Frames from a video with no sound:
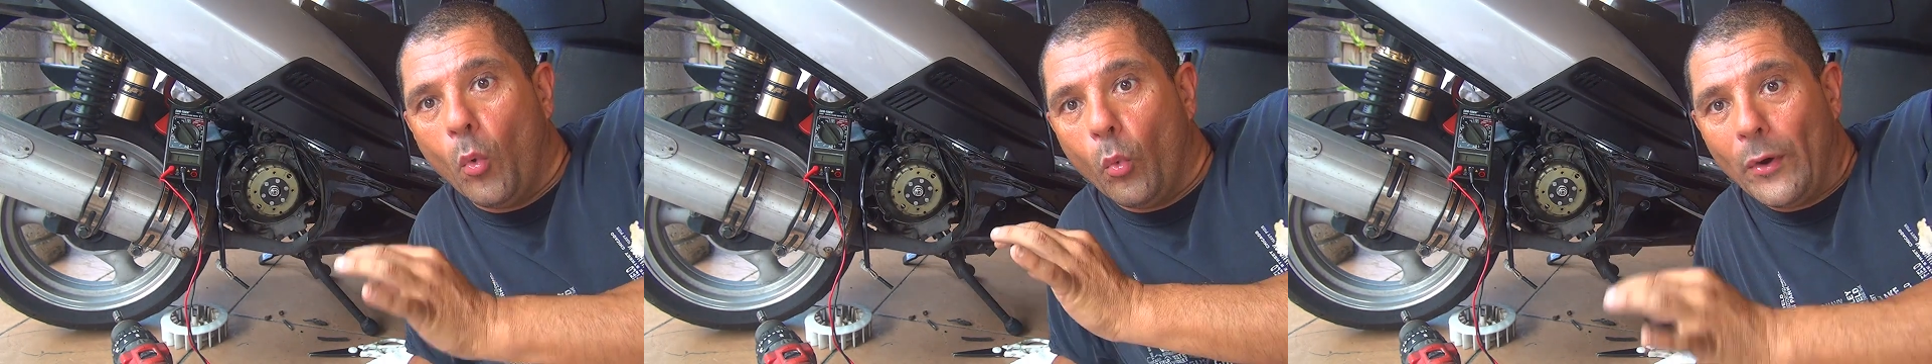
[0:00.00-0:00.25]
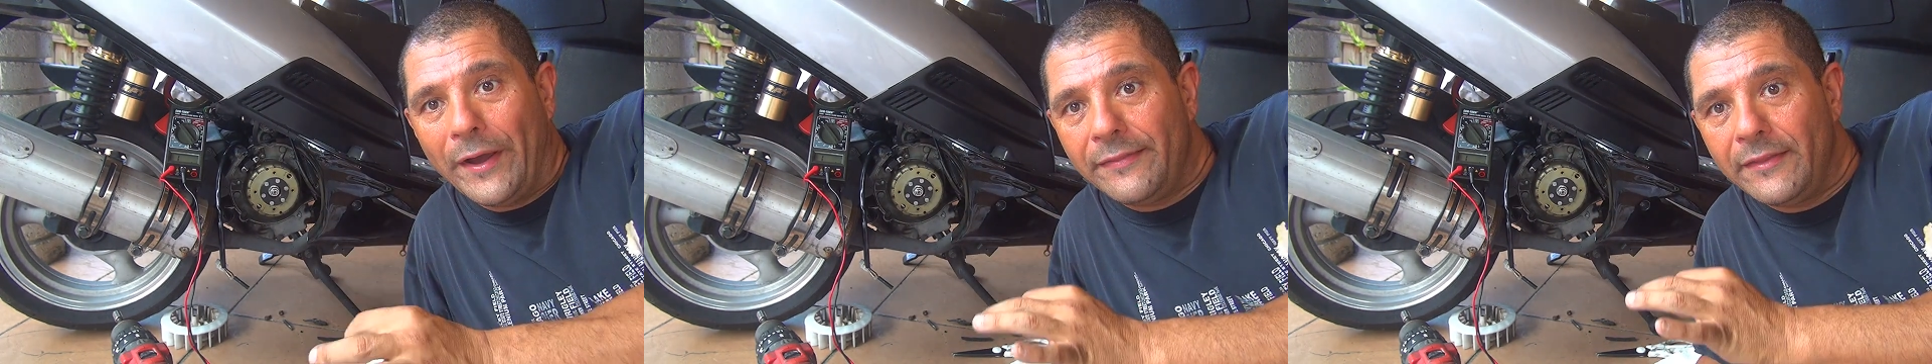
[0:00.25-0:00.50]

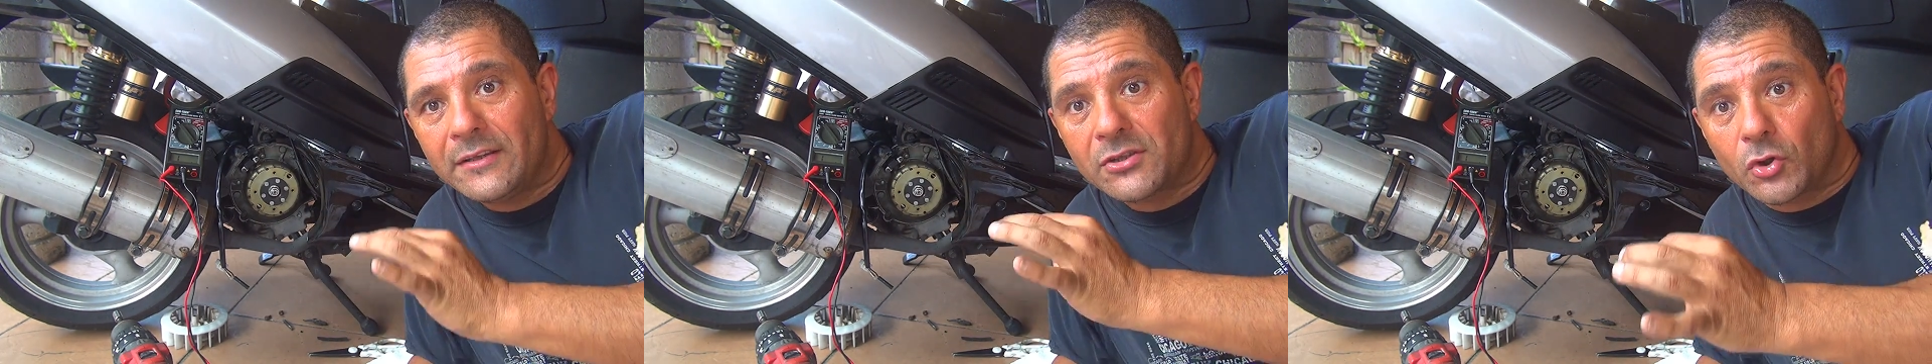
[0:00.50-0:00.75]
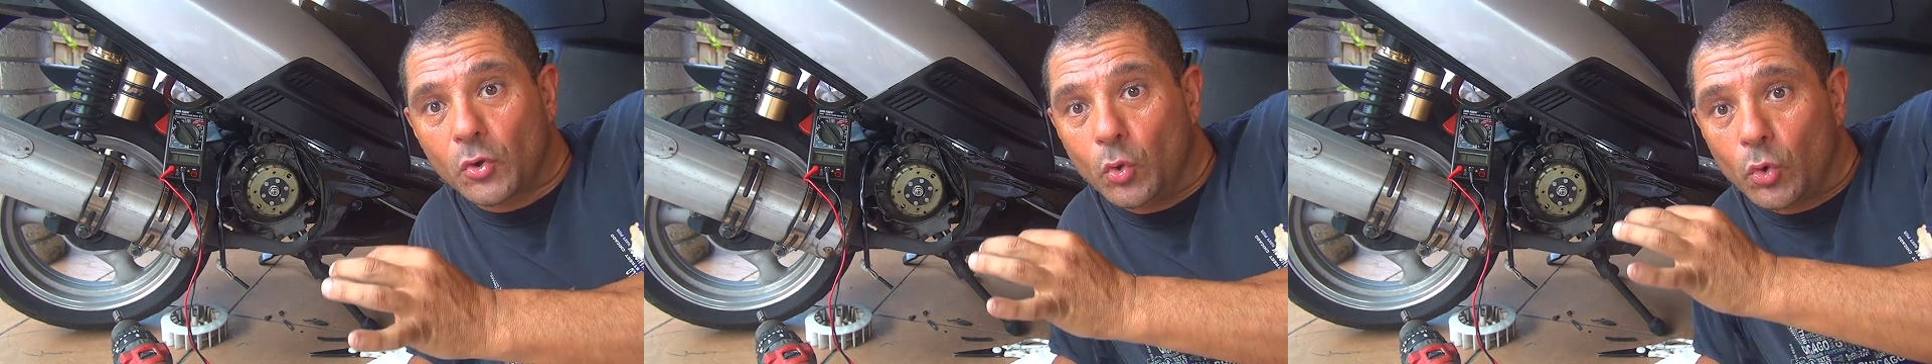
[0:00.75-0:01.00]
when the
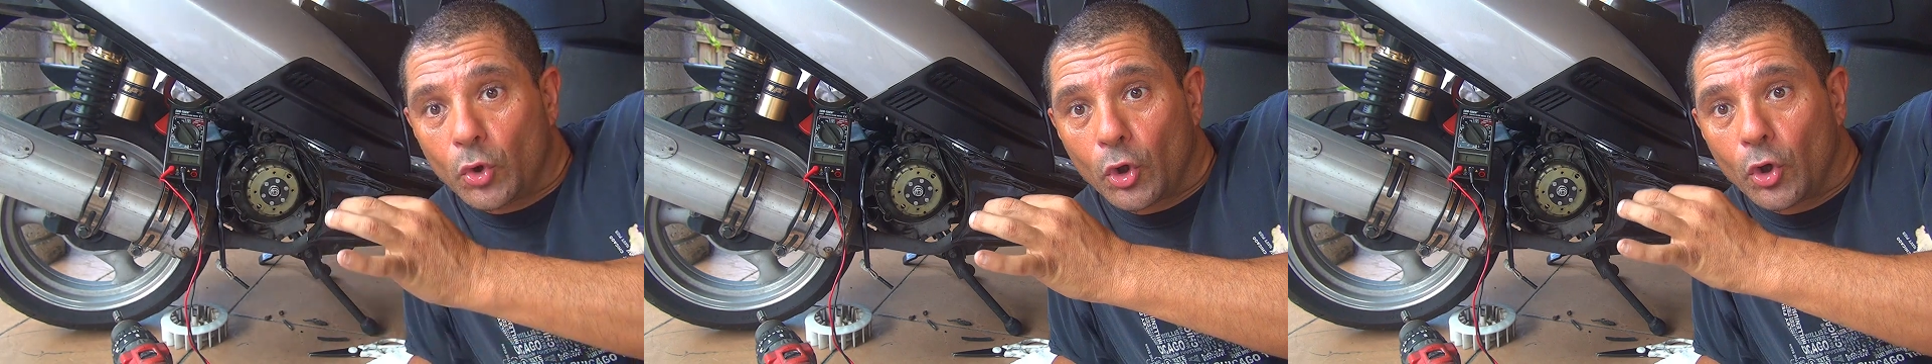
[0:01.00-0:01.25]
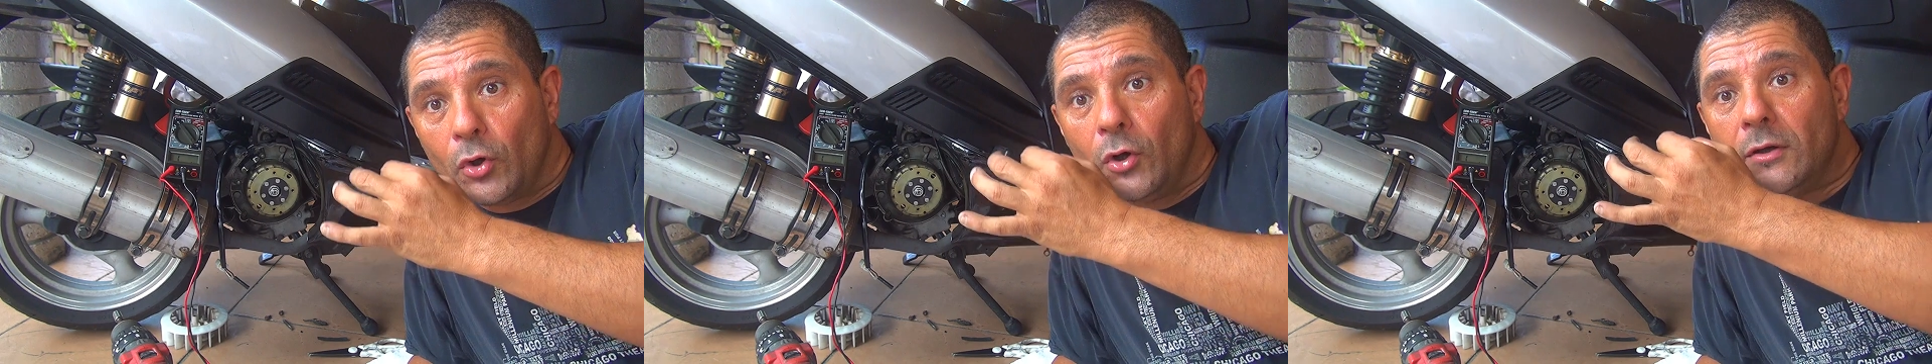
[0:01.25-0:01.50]

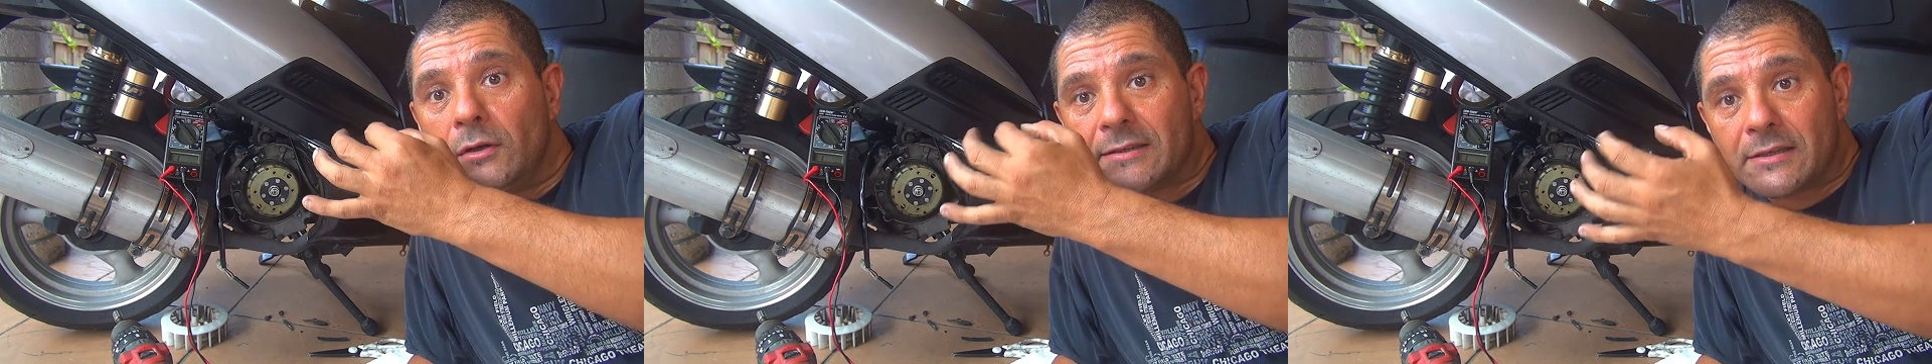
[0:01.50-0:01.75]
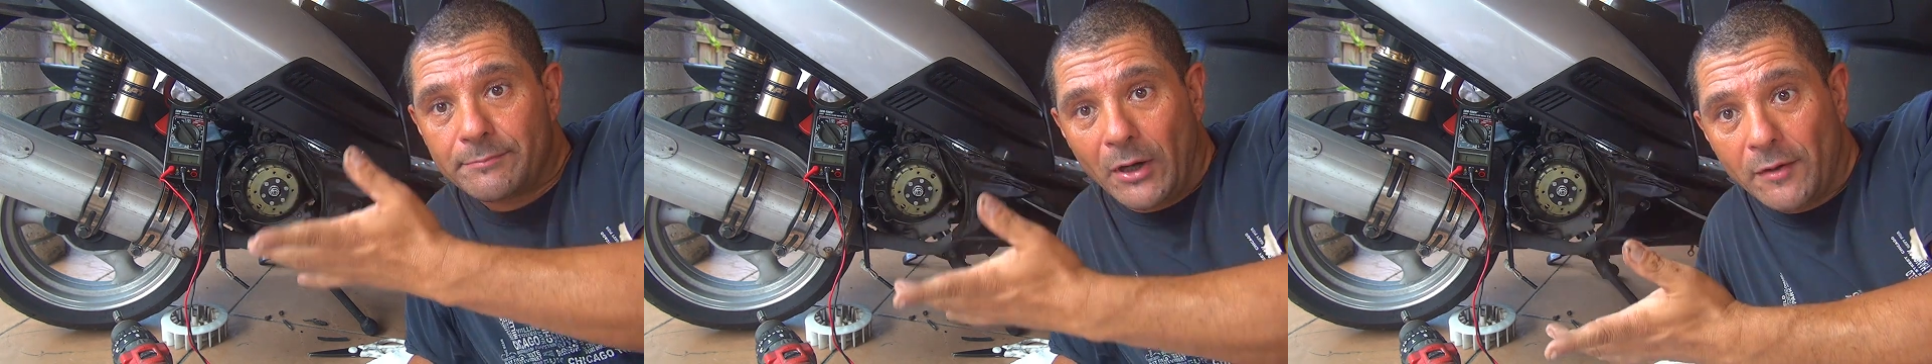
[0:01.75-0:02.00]
scooter
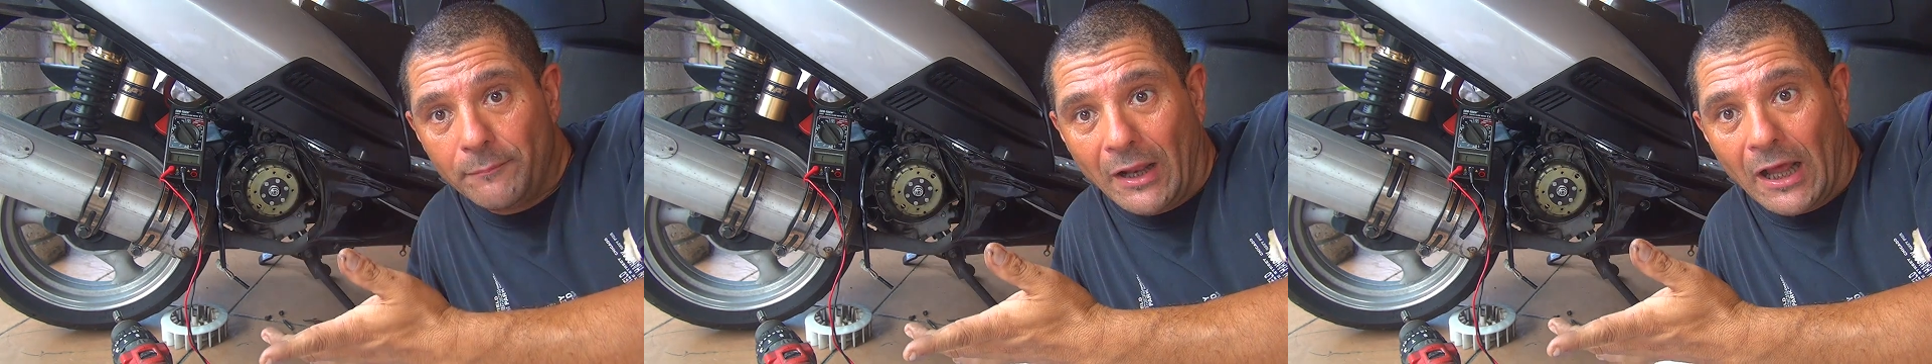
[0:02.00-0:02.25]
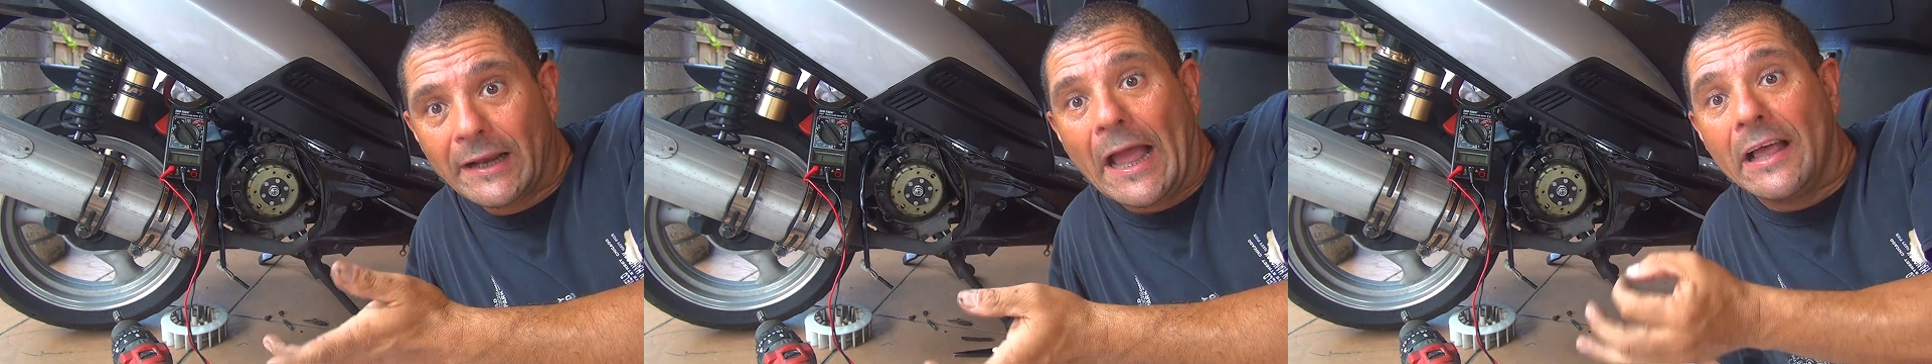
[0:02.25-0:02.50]
spark
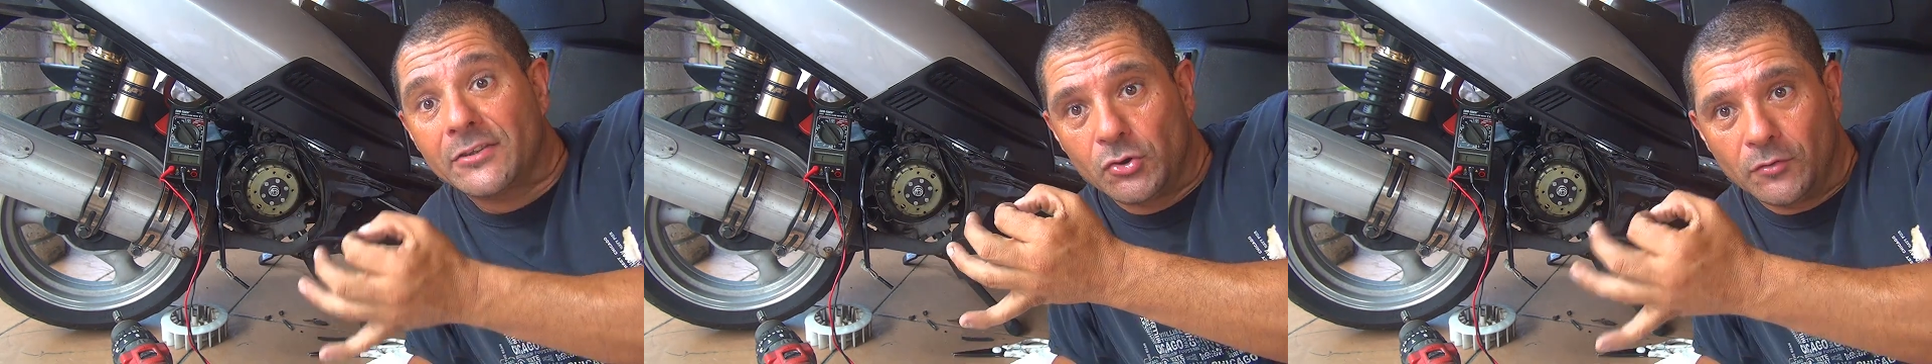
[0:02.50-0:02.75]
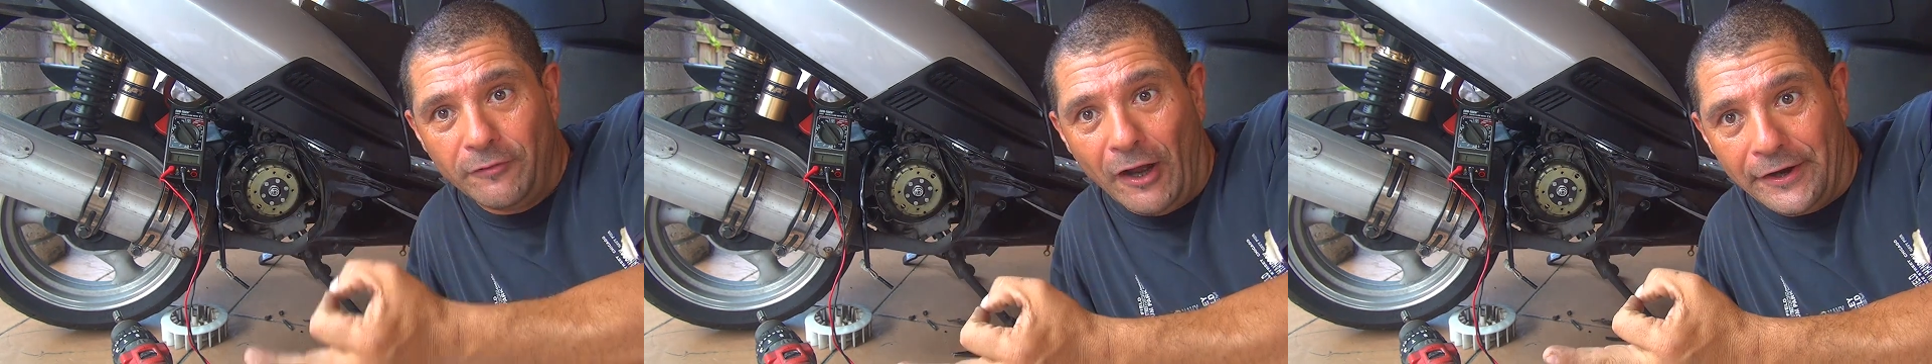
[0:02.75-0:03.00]
plug has
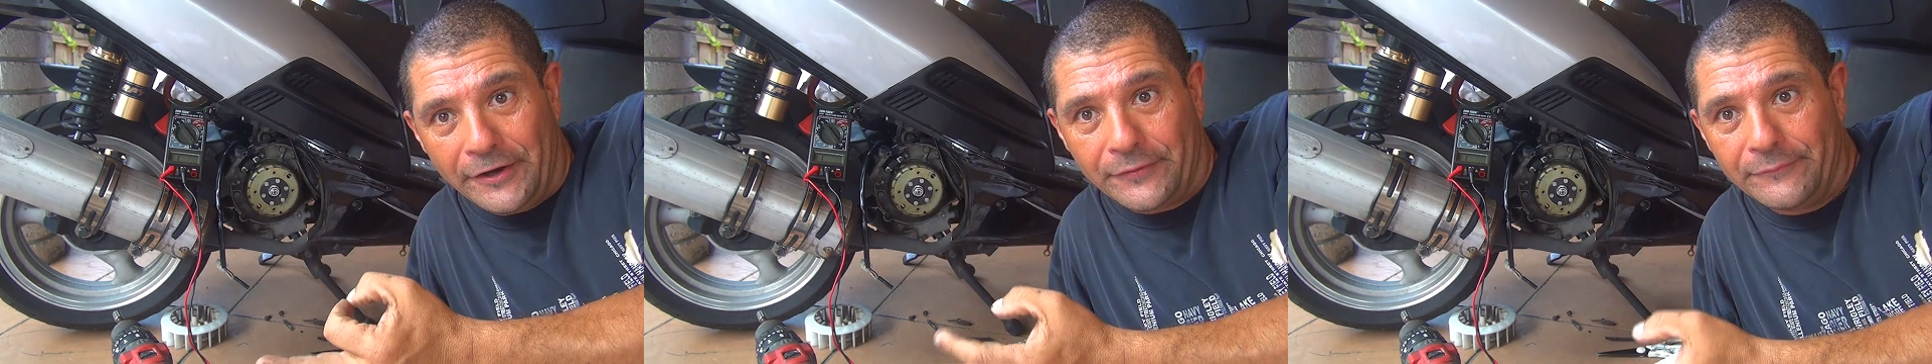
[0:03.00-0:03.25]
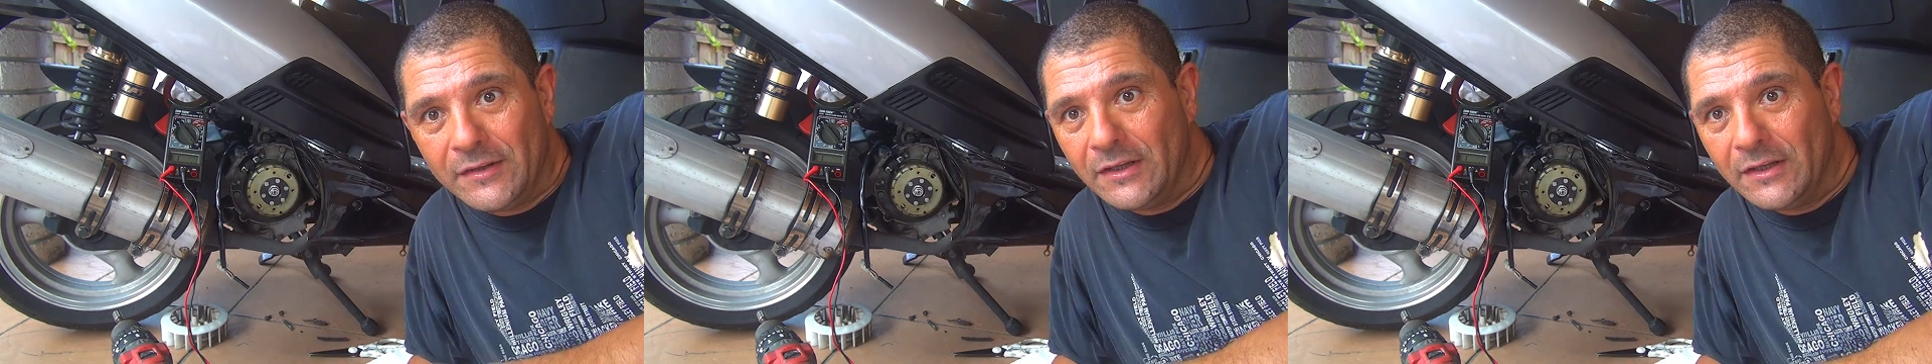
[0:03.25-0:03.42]
to fire.